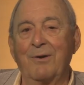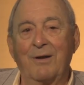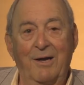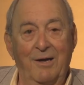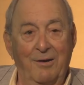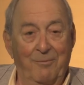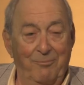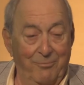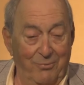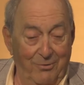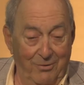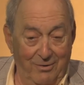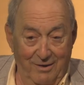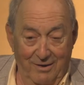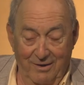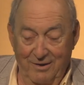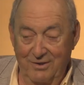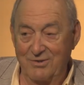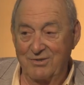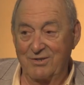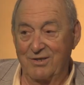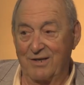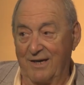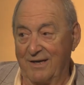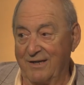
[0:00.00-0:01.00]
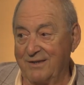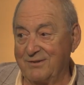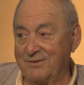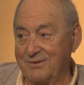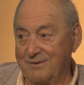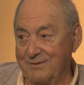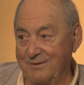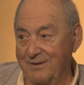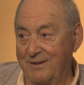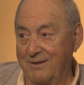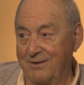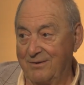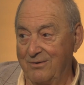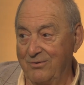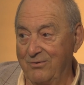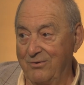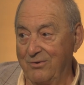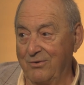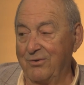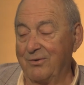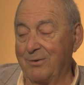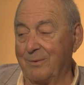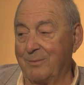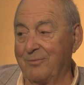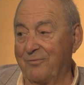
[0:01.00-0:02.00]
and I apologize
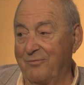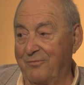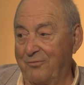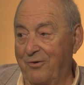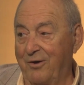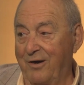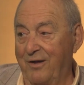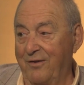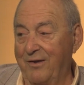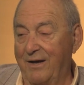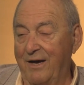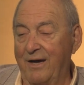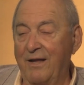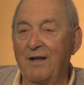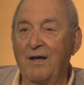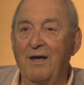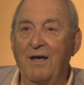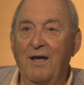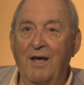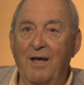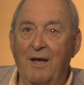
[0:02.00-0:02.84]
to them for that.